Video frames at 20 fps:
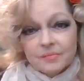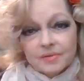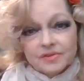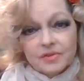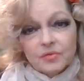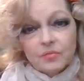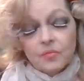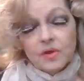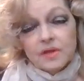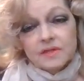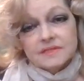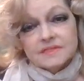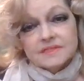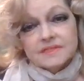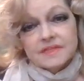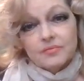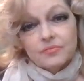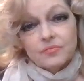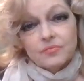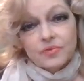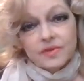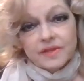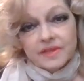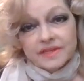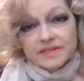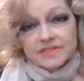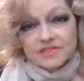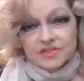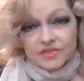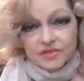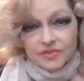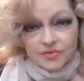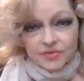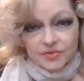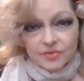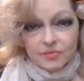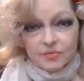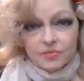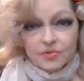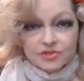But the ones that really
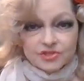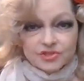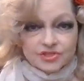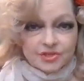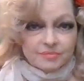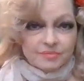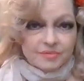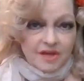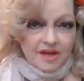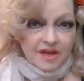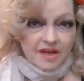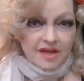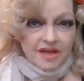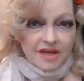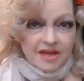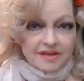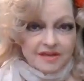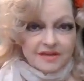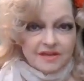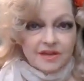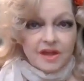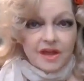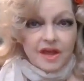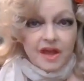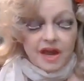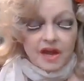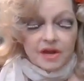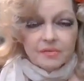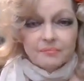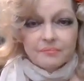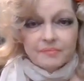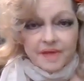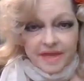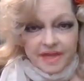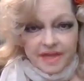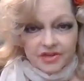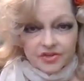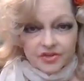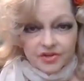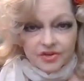do worship God, our
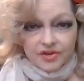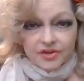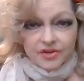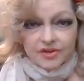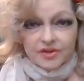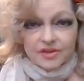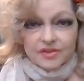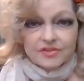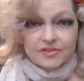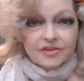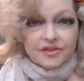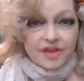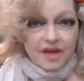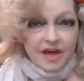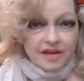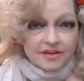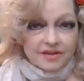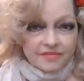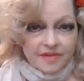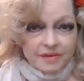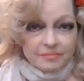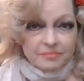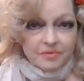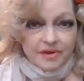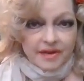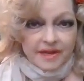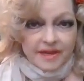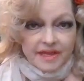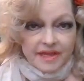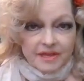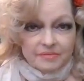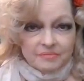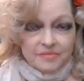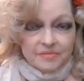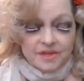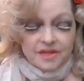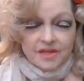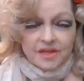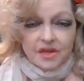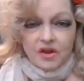maker, the God of
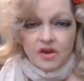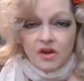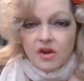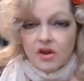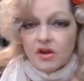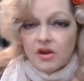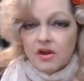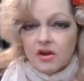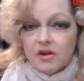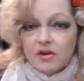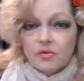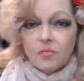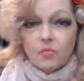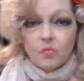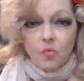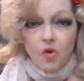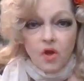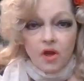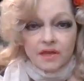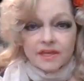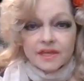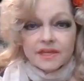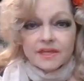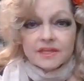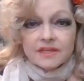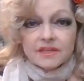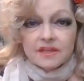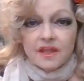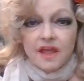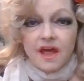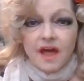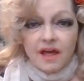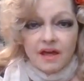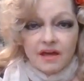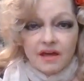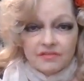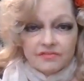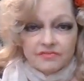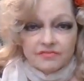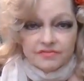Abraham, are walking in
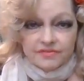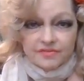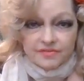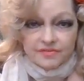love.